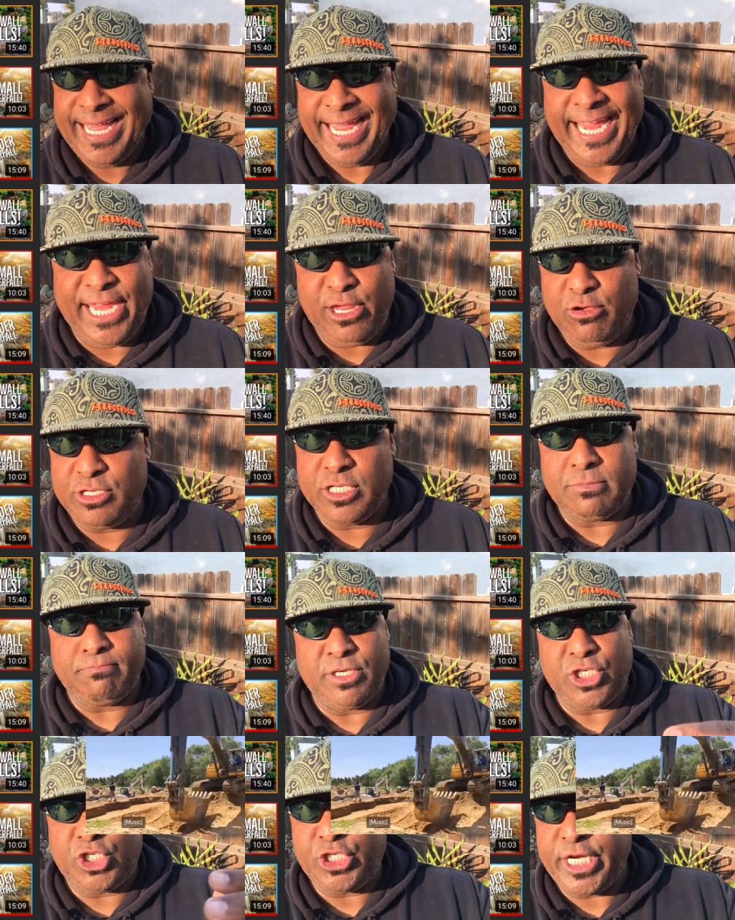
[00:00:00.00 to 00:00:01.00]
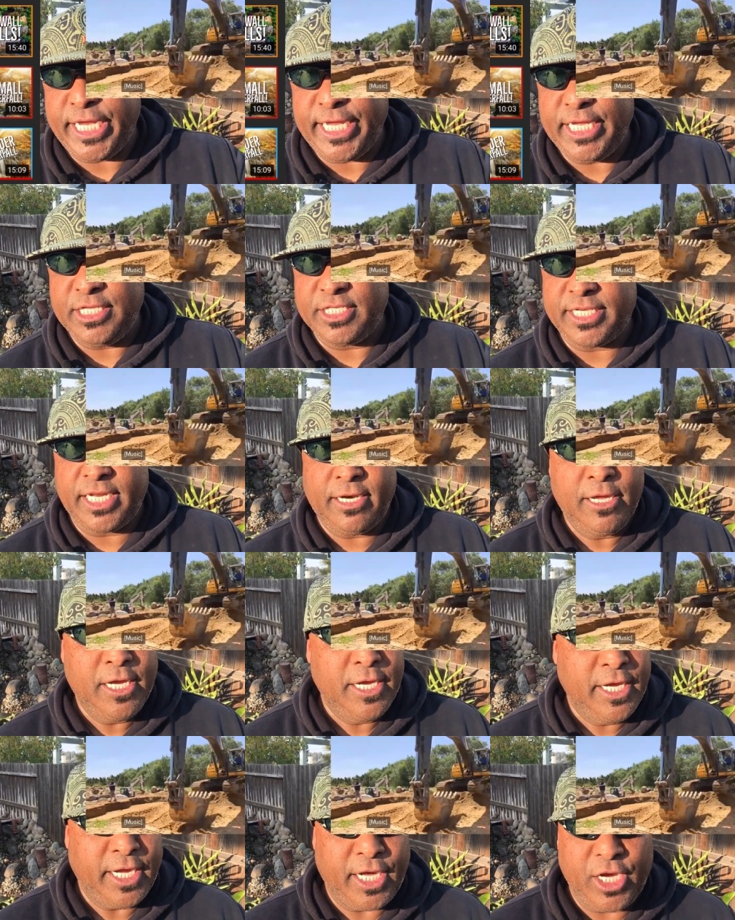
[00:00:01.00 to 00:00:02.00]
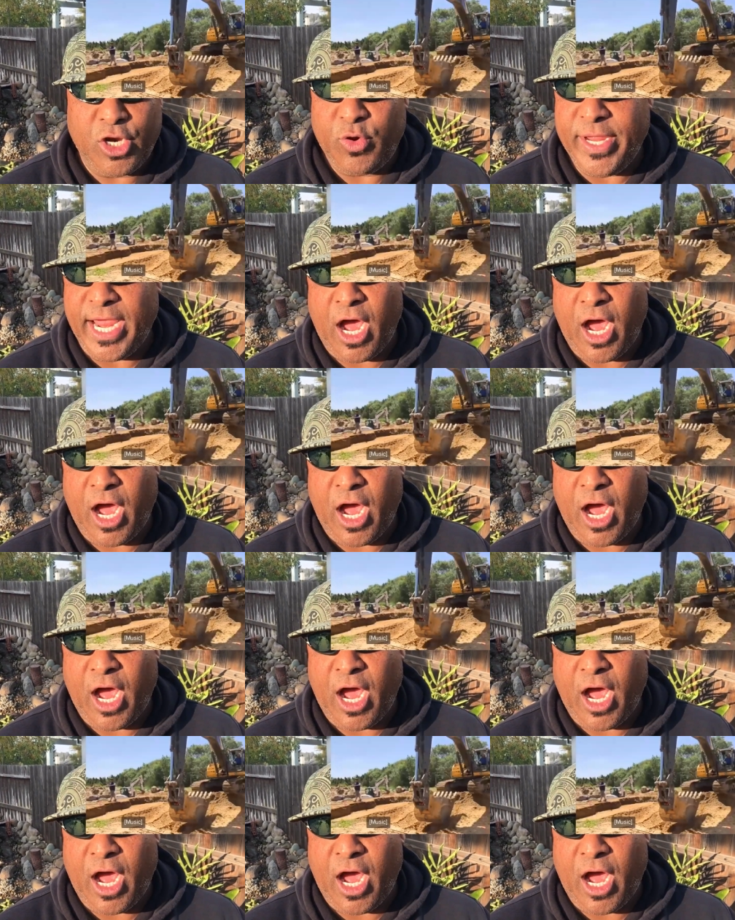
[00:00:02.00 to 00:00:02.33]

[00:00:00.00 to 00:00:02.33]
he uses machines and, you know, he